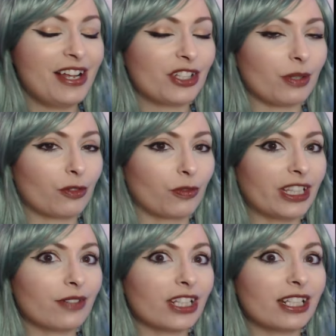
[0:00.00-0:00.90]
So I
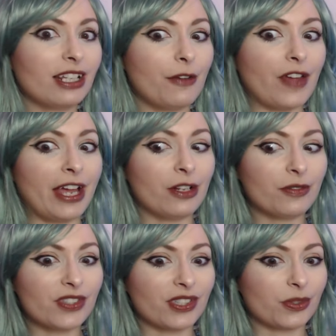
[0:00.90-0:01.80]
really, really love
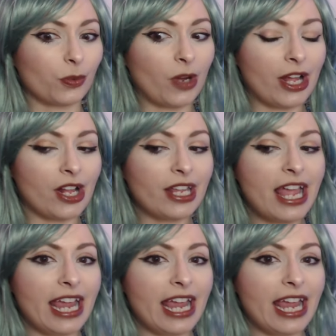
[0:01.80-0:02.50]
elves as well.